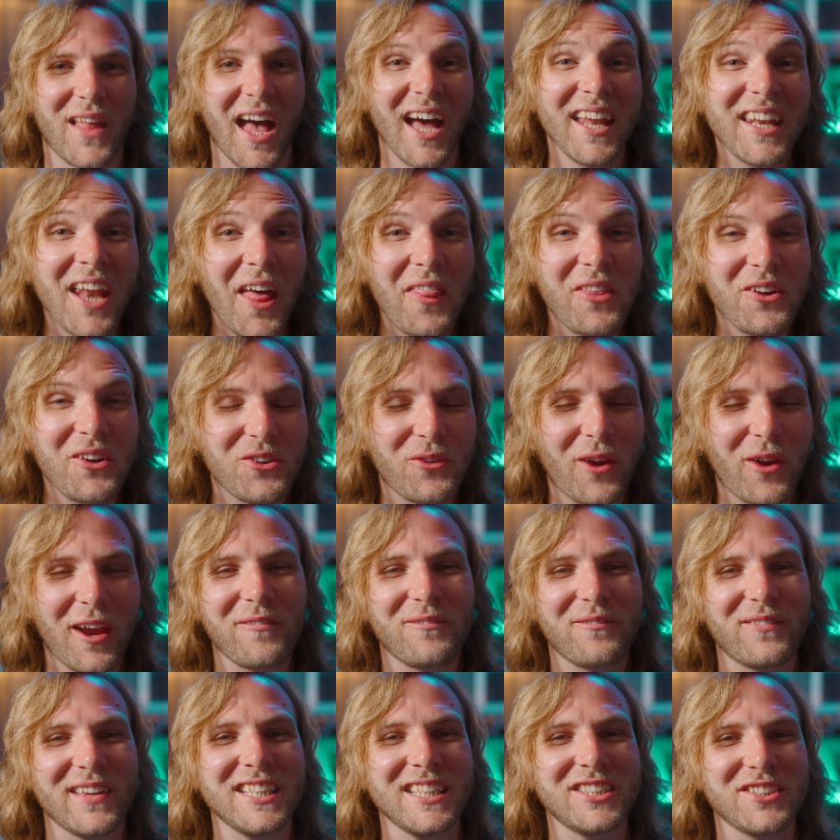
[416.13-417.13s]
Another
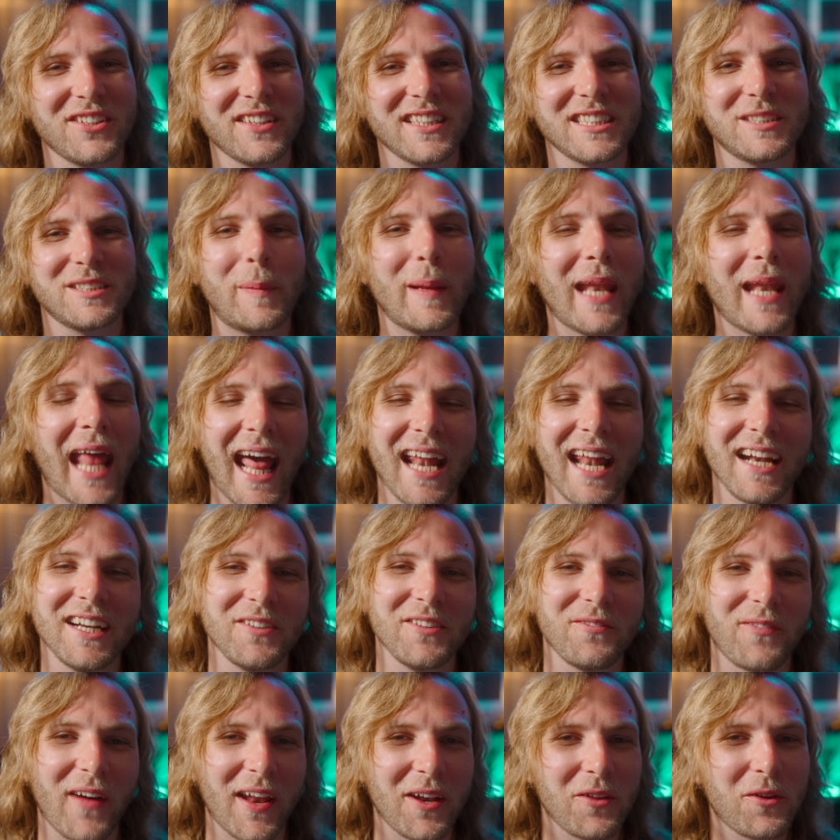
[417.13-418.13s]
great feature that's been added
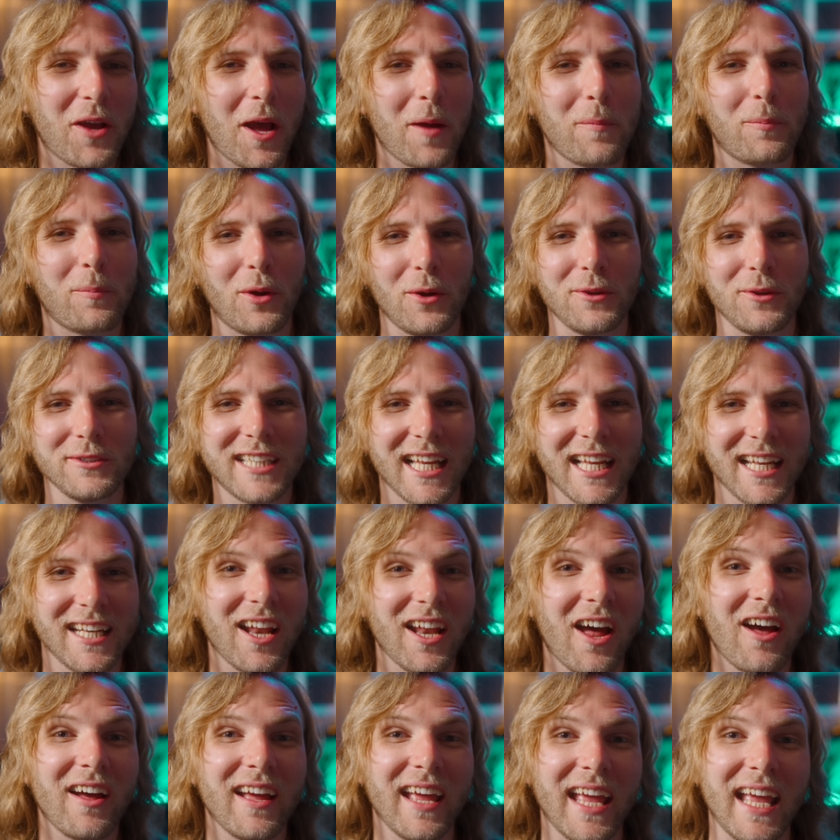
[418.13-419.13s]
to Final Cut Pro
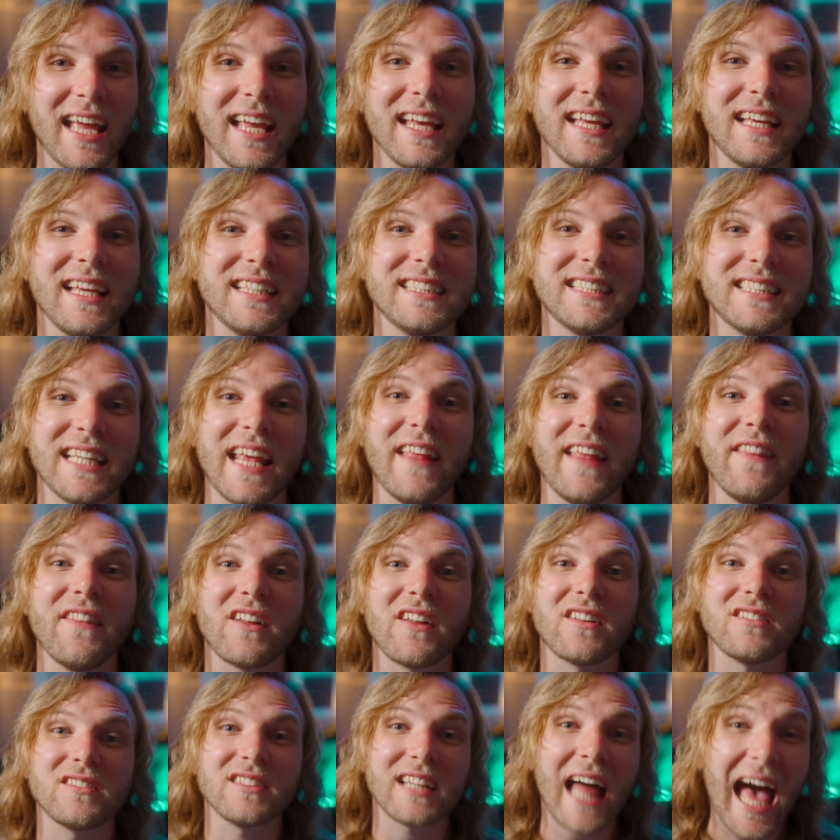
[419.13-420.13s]
10.8 is in
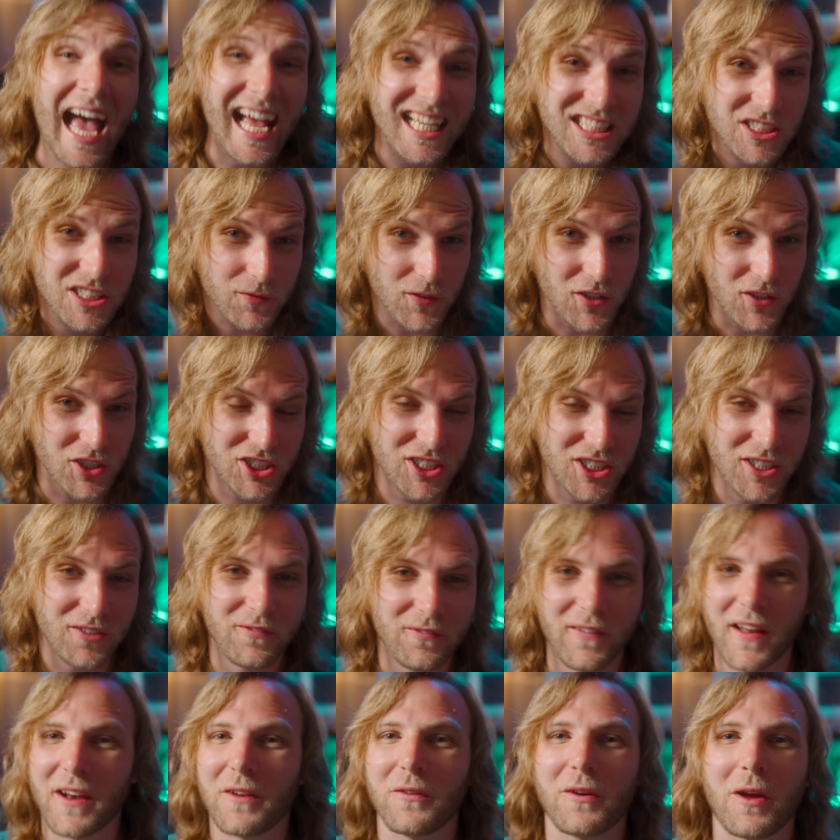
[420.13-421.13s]
the last version of
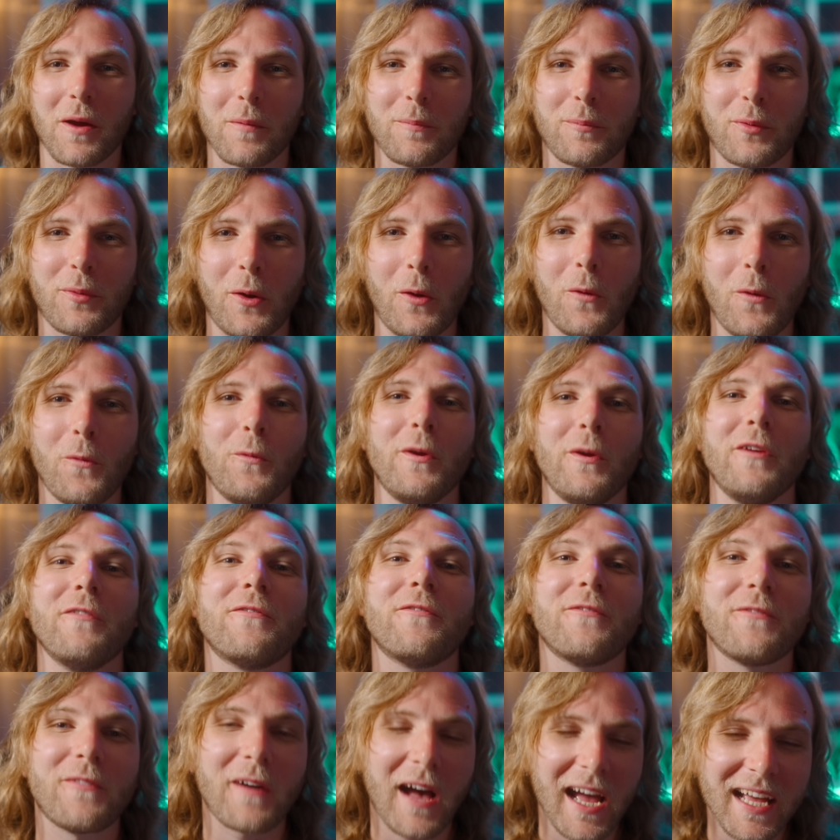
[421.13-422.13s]
Final Cut Pro, we
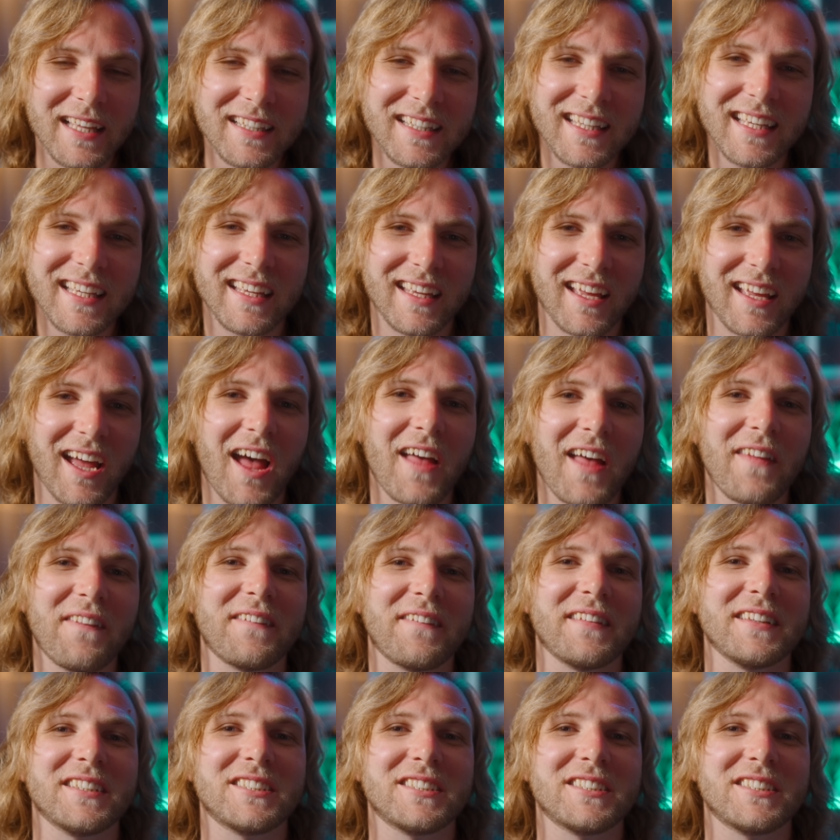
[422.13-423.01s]
finally got the